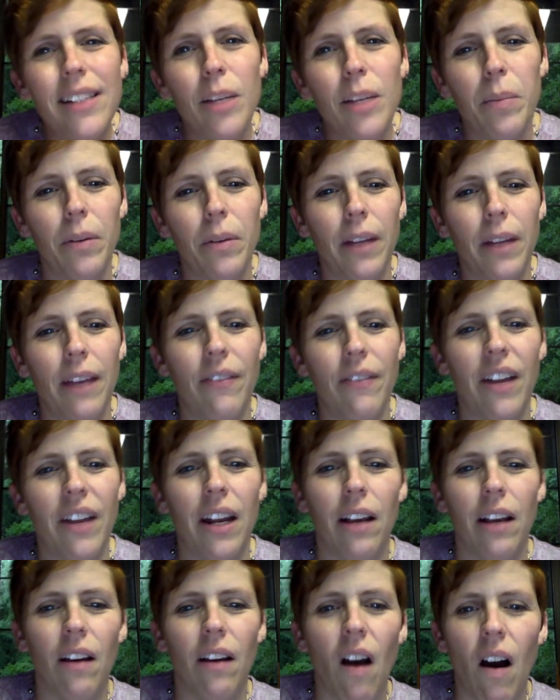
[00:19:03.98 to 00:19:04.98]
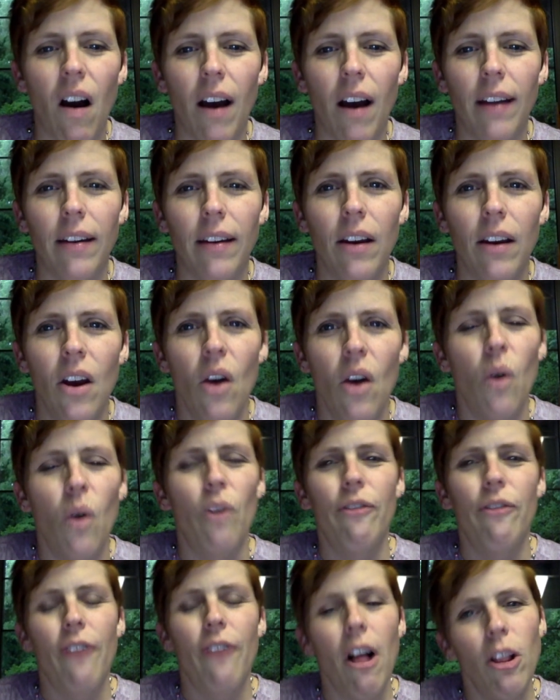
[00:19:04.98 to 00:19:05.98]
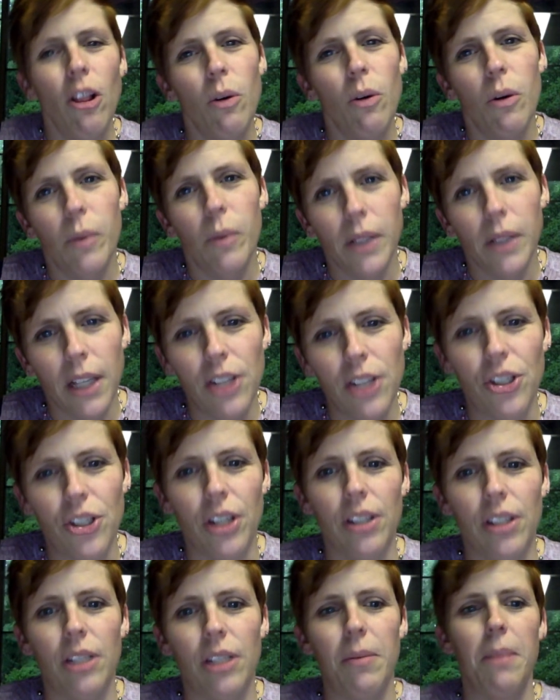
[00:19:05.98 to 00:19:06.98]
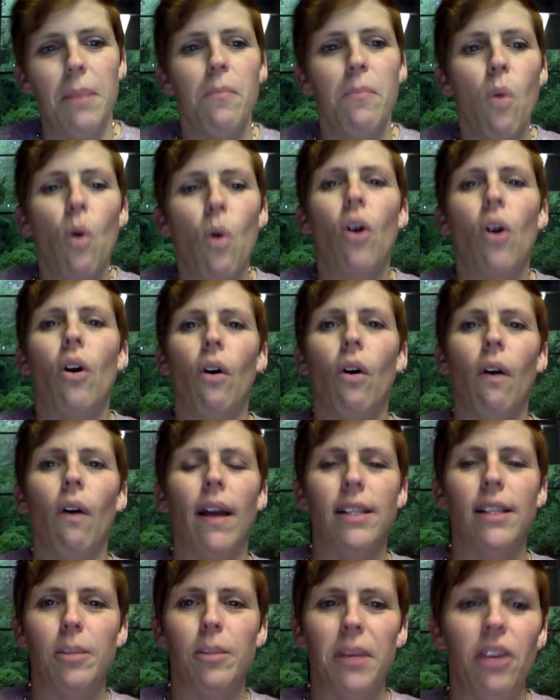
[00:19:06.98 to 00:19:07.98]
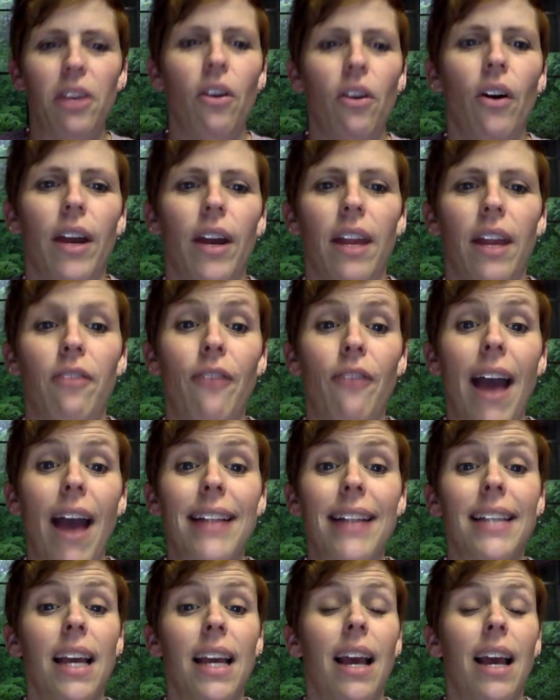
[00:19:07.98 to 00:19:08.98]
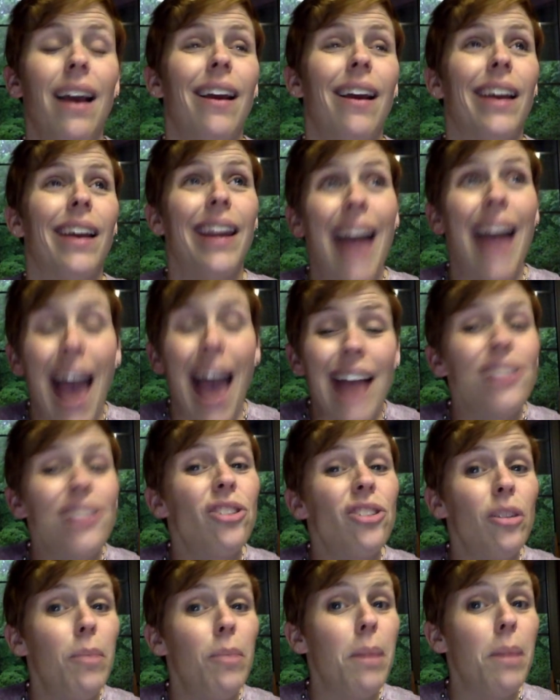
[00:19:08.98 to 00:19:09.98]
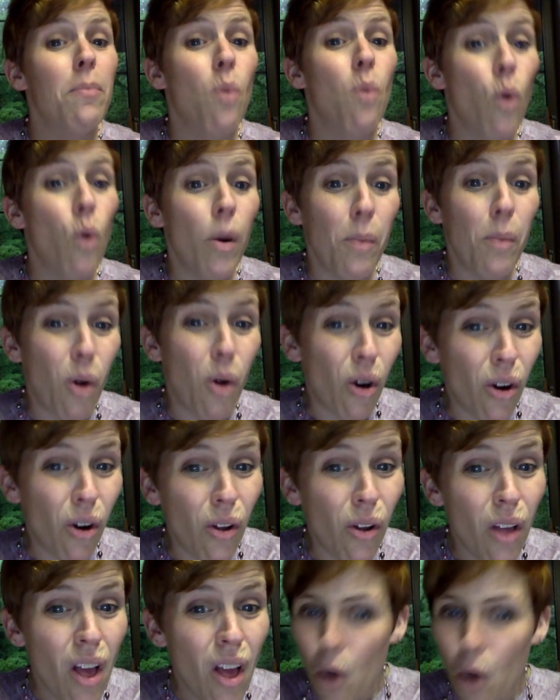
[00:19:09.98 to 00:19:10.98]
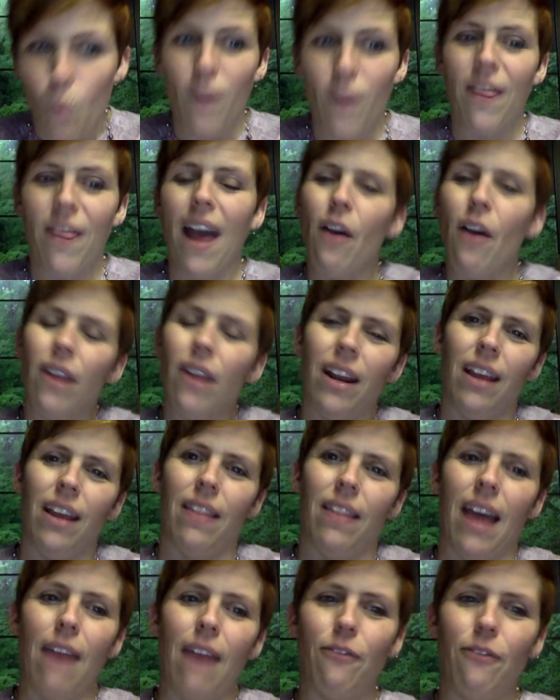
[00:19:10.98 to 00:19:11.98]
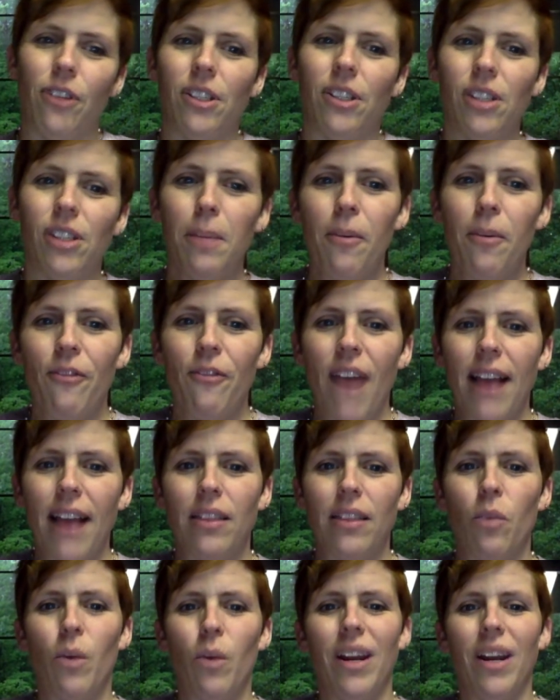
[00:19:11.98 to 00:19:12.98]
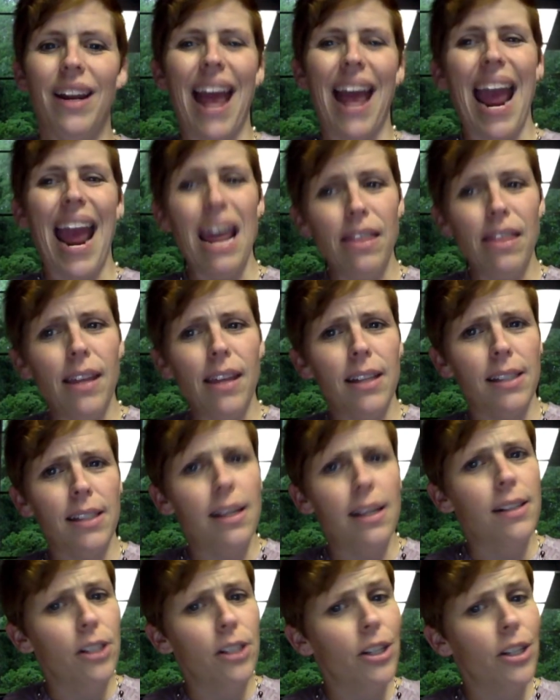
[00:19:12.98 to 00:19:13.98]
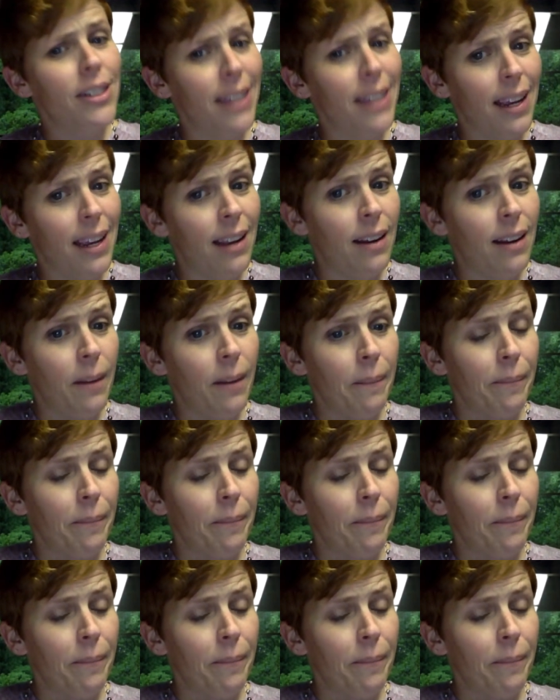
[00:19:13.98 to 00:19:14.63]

to believe in a God or follow a religion to be moral and to be good. In fact, can actually be more moral without any of that, for the simple fact that when an atheist does a good deed,